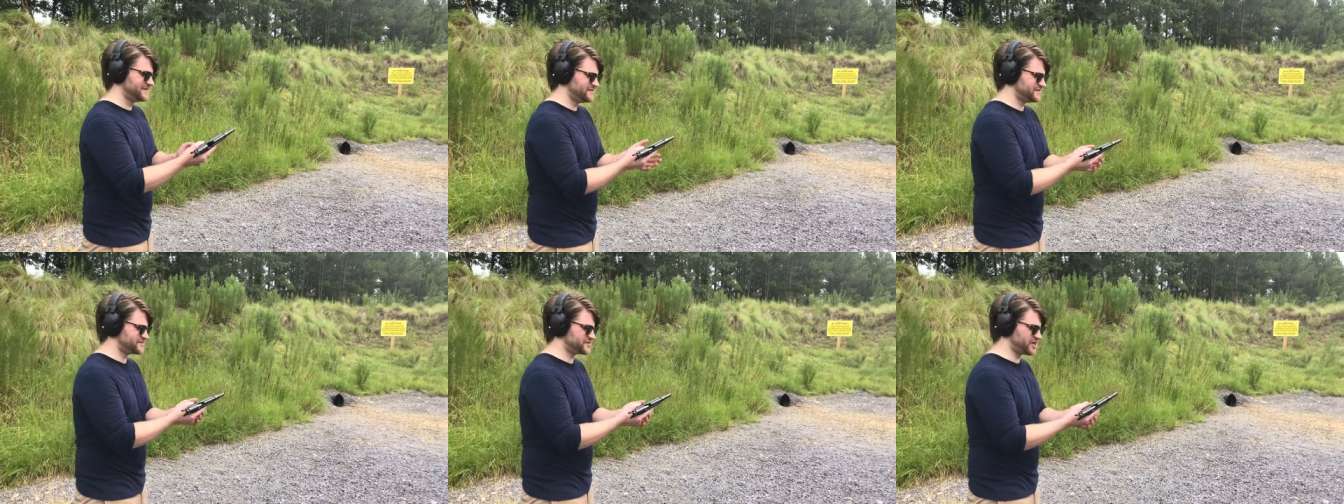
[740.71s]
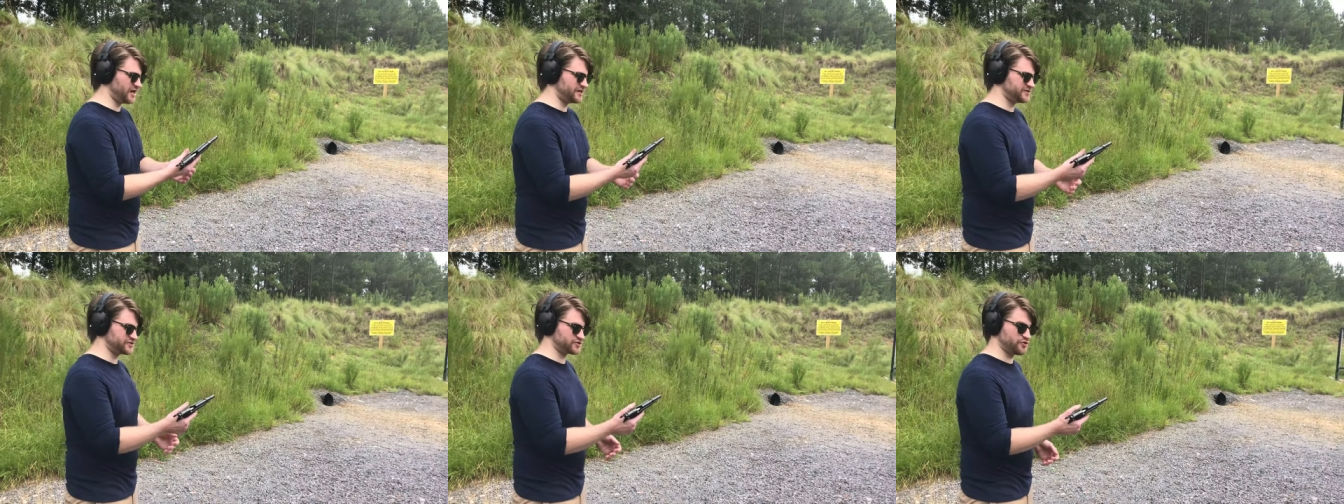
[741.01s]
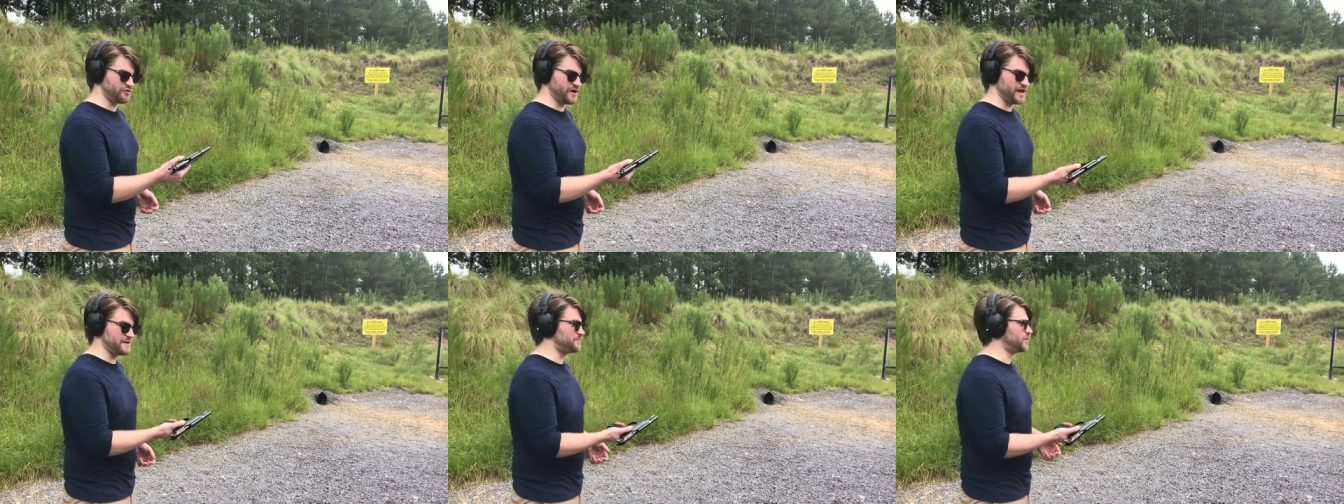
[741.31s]
This gun is
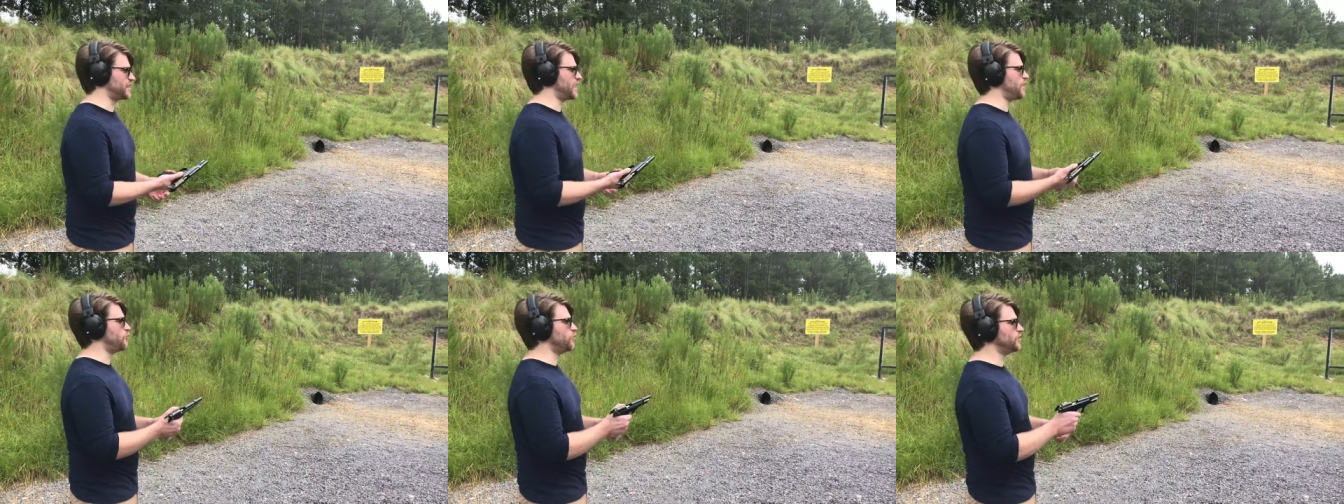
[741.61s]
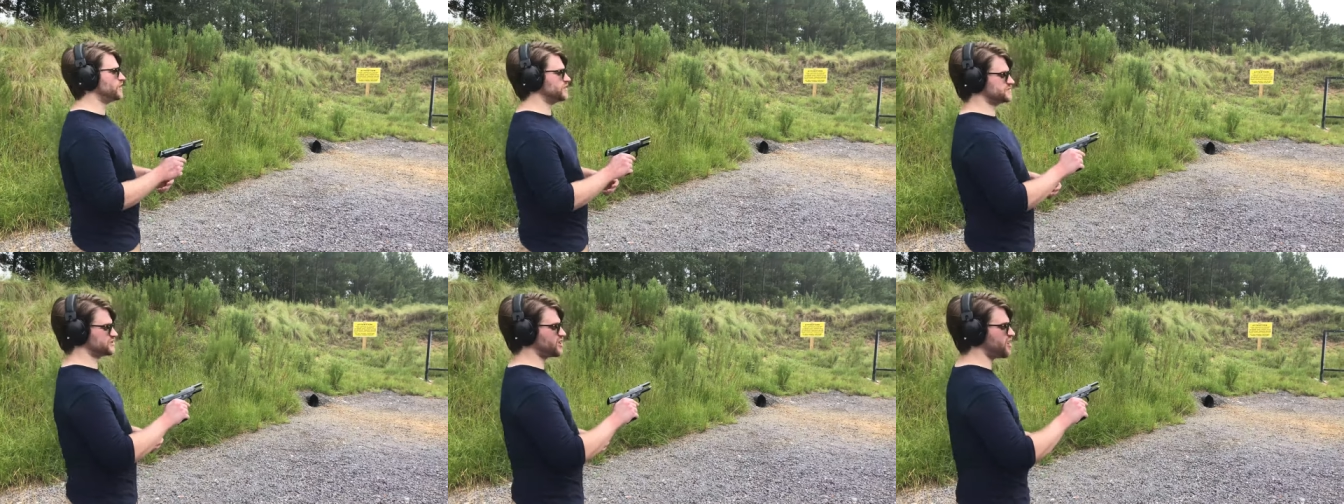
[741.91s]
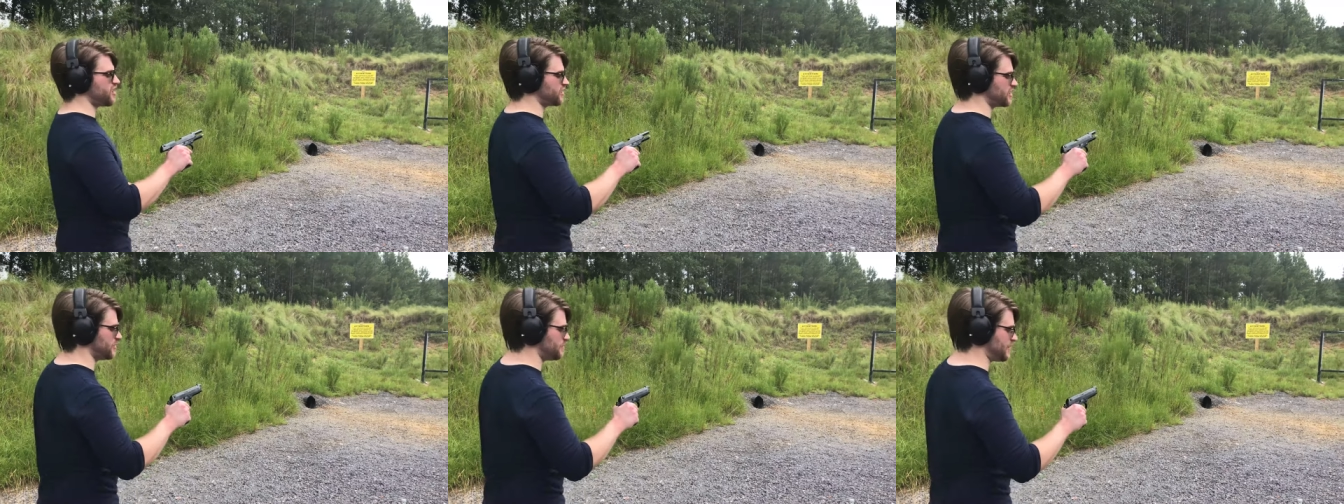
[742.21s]
great, but I wanna
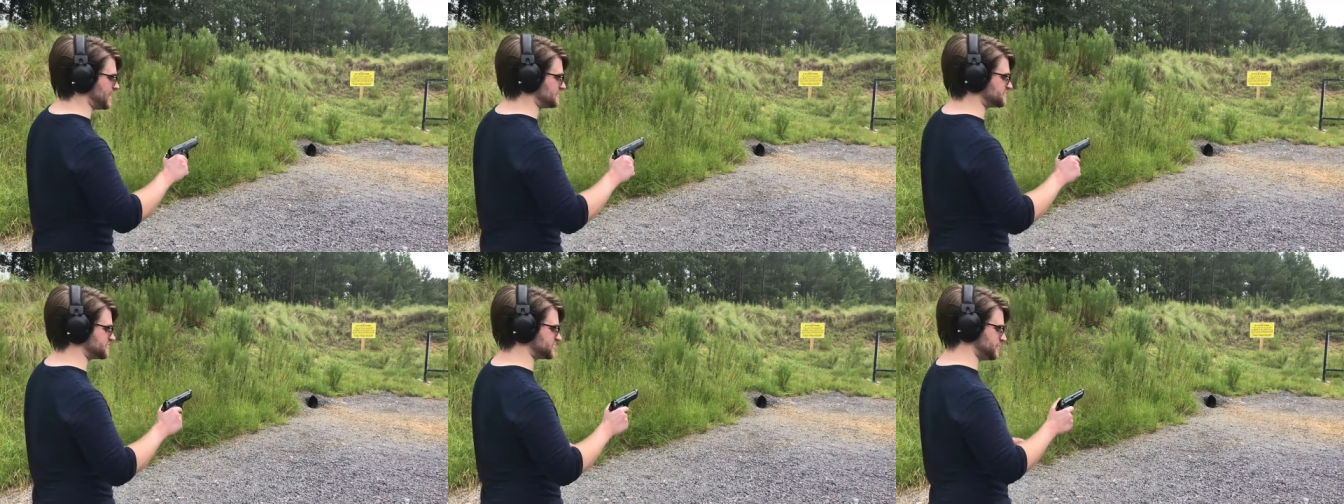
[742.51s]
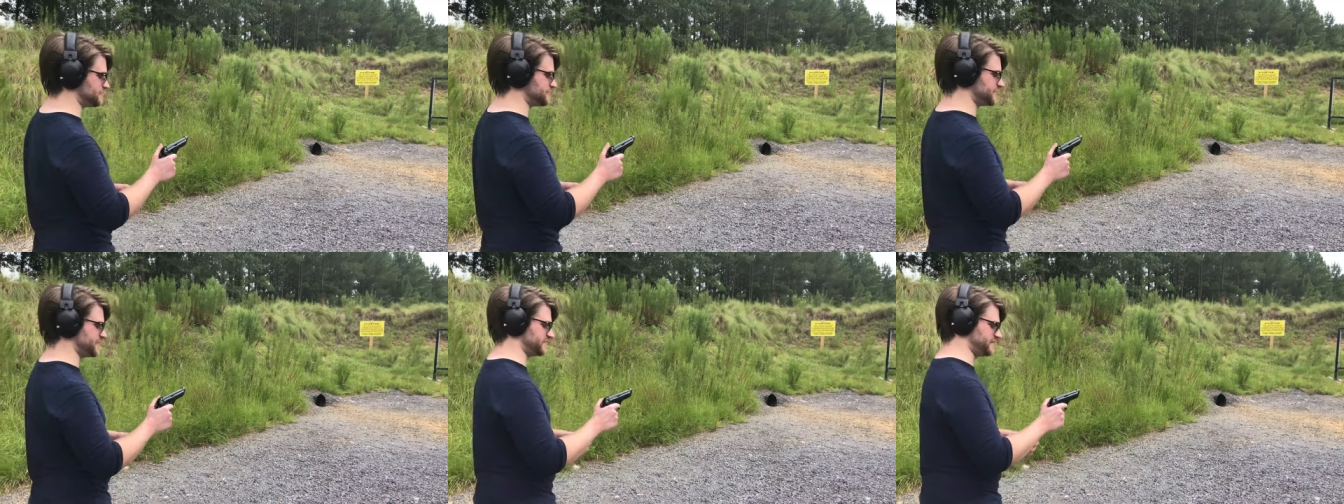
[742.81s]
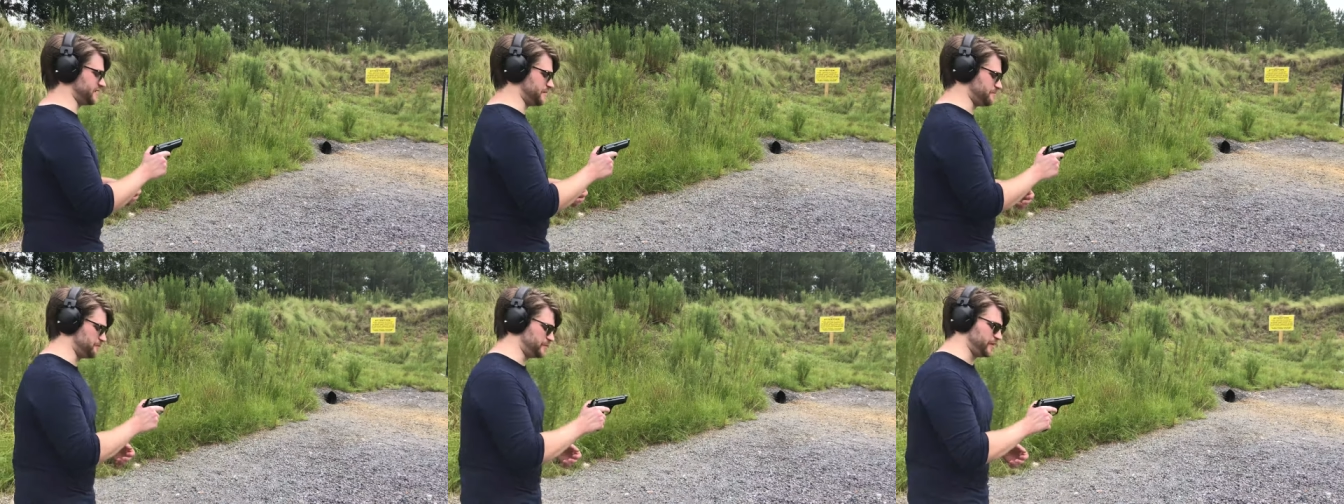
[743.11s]
talk about
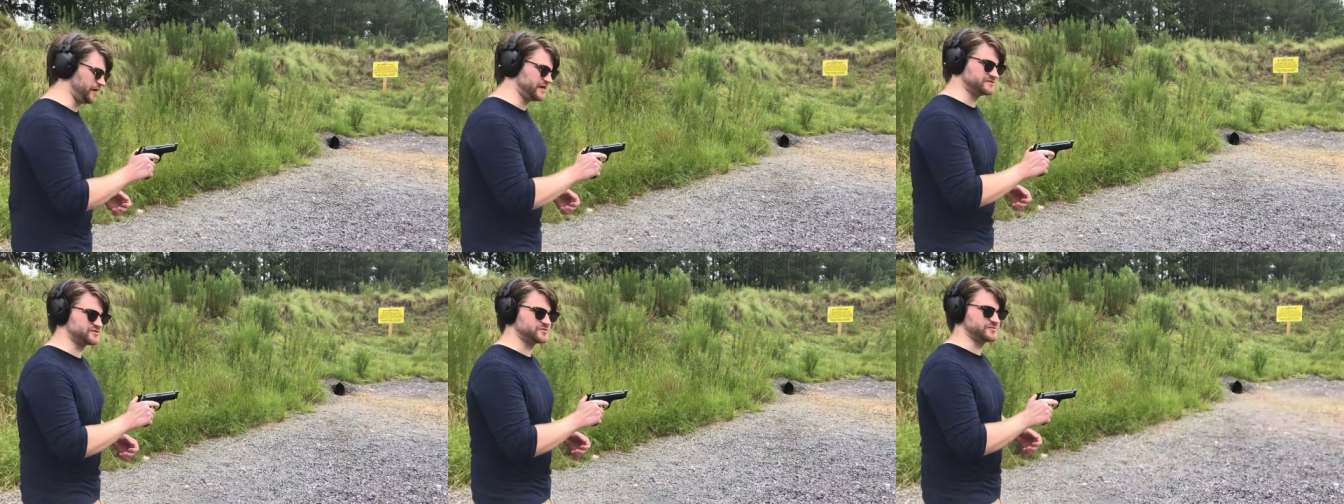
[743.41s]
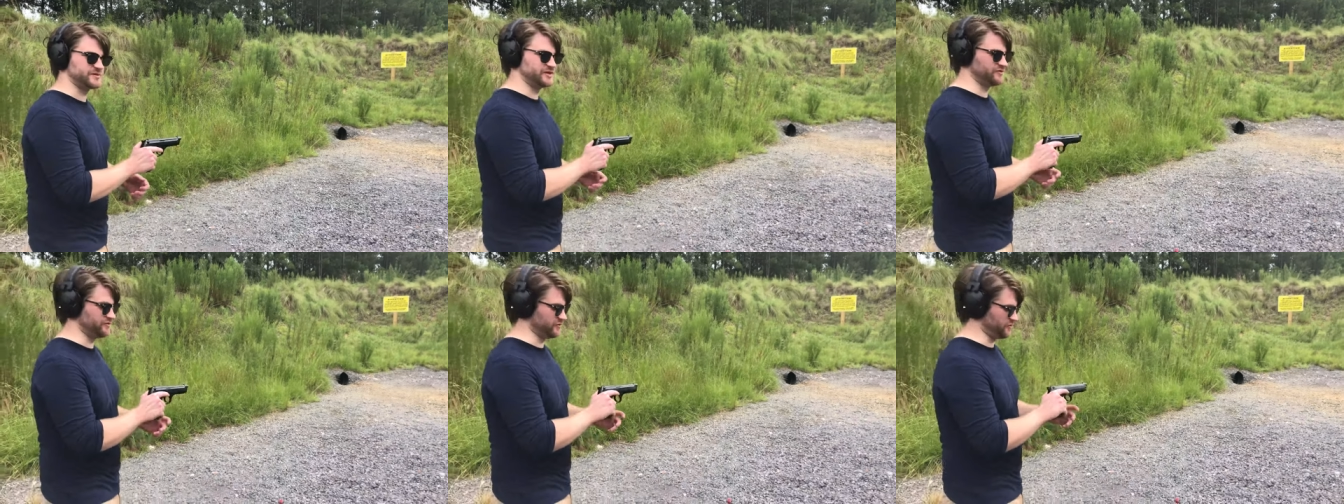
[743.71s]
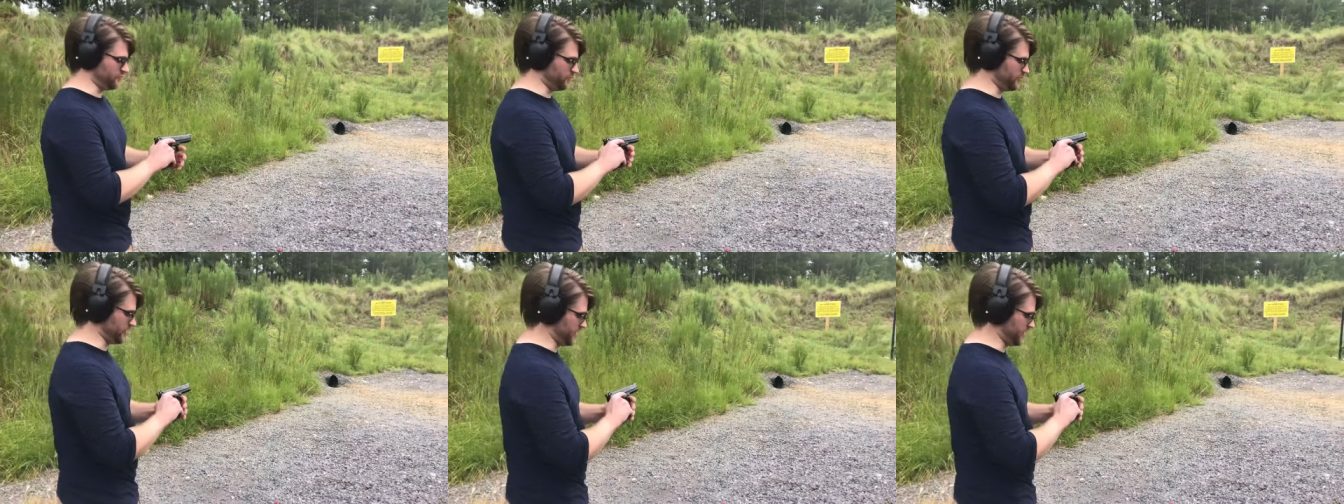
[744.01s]
something that bugs me a little